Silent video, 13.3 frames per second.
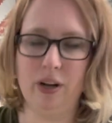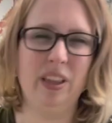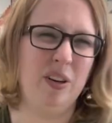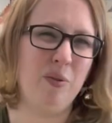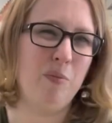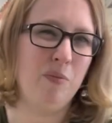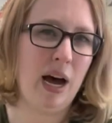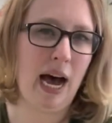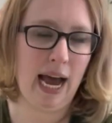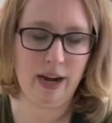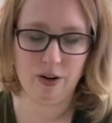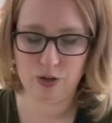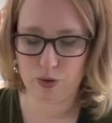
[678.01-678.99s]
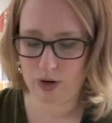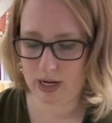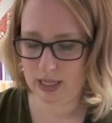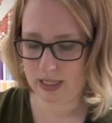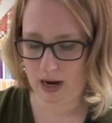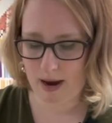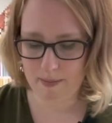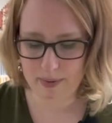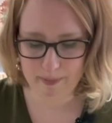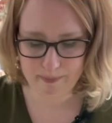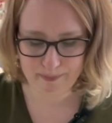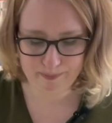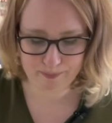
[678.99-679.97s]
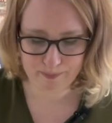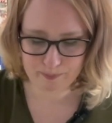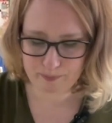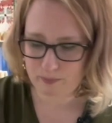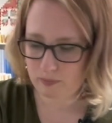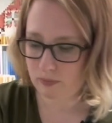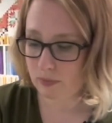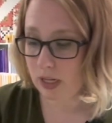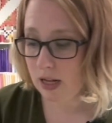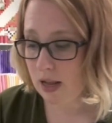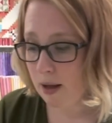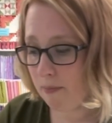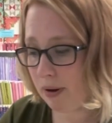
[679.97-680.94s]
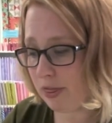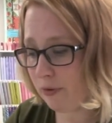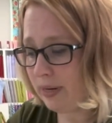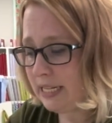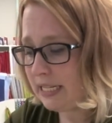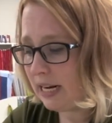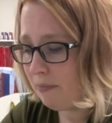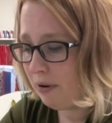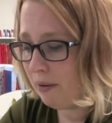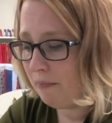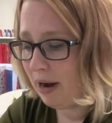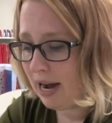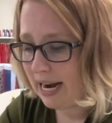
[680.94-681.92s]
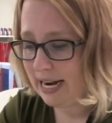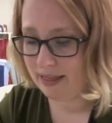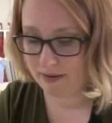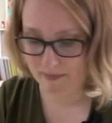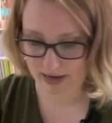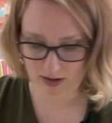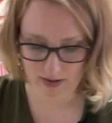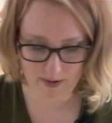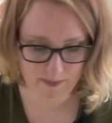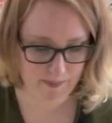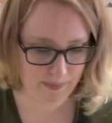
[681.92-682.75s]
a little higher toward the top. But the reason I put mine in the middle